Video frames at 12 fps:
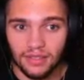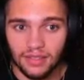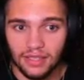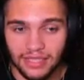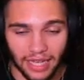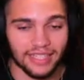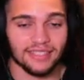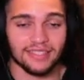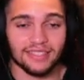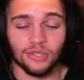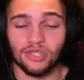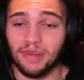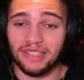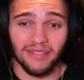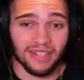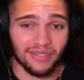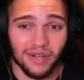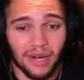Nice. Choice specs
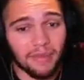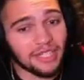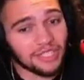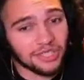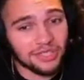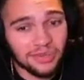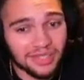flashfire. I mean, it should do the